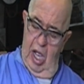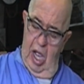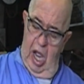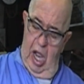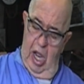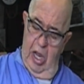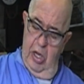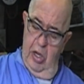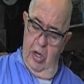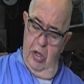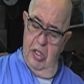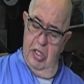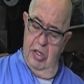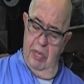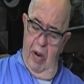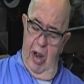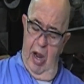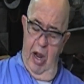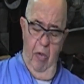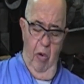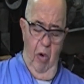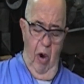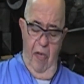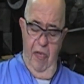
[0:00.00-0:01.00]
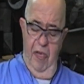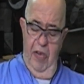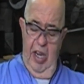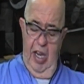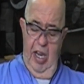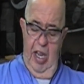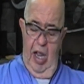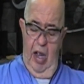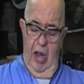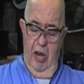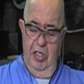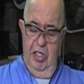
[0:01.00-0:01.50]
I used my roughing
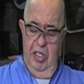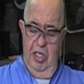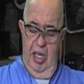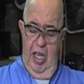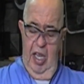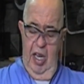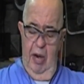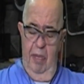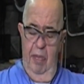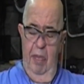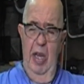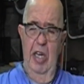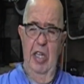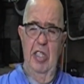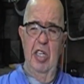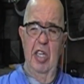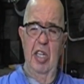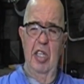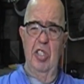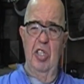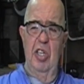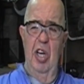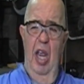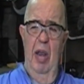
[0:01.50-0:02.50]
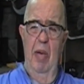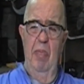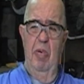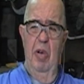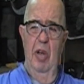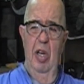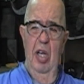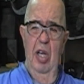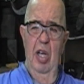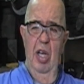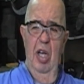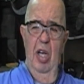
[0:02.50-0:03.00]
gouge to get a basic shape,
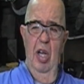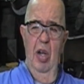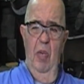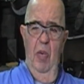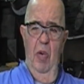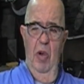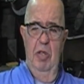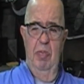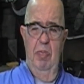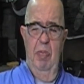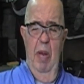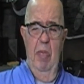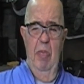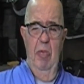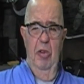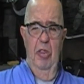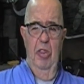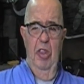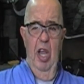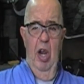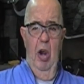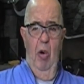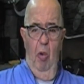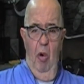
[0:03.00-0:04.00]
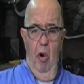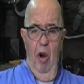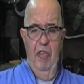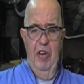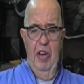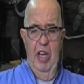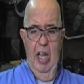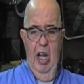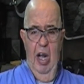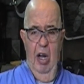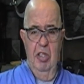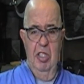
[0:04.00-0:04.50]
which people think a
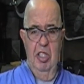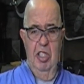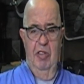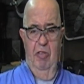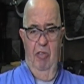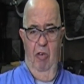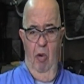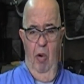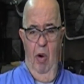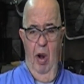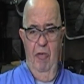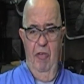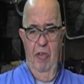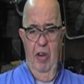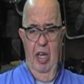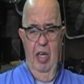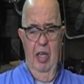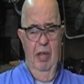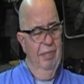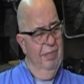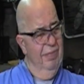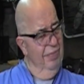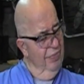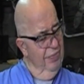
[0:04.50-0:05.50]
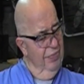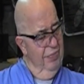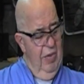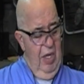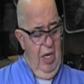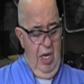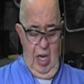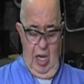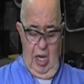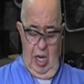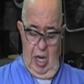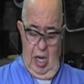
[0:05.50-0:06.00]
roughing gouge is for roughing.
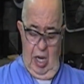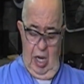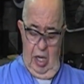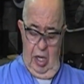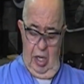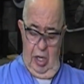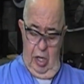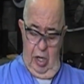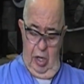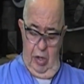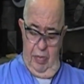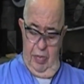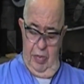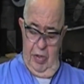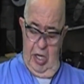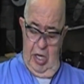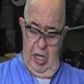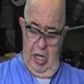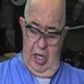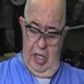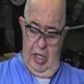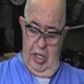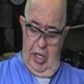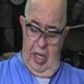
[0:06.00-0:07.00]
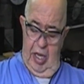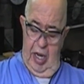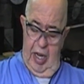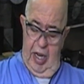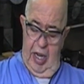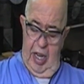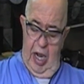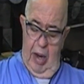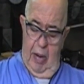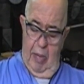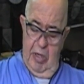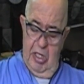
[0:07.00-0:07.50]
Nope. Then I
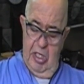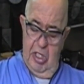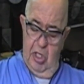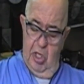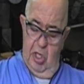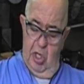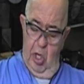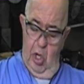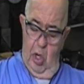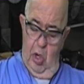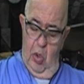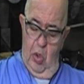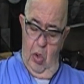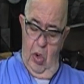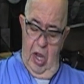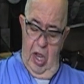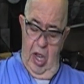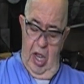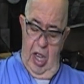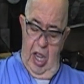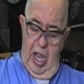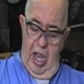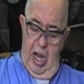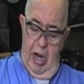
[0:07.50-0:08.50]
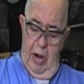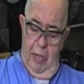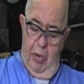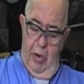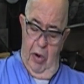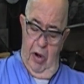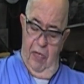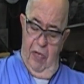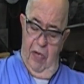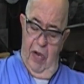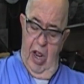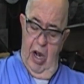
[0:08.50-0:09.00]
got up my skew and I
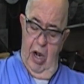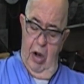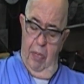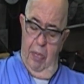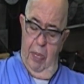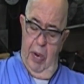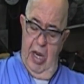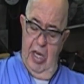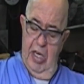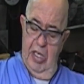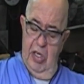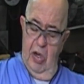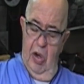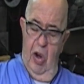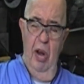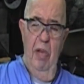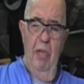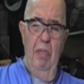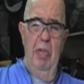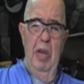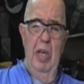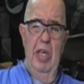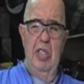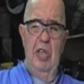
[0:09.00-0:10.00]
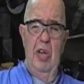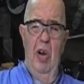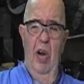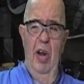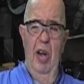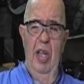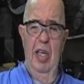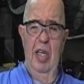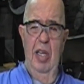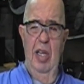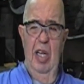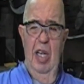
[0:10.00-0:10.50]
put a final piece on it, piece
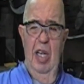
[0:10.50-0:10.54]
on it.